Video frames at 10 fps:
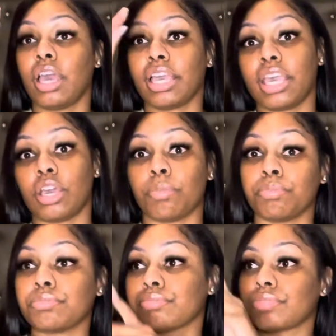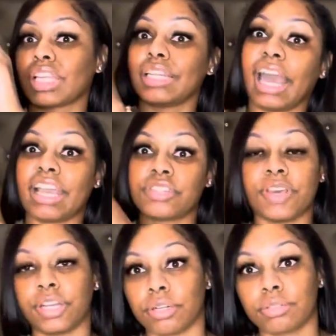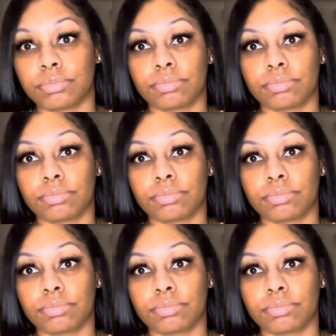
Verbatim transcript: Kim, lash vendor.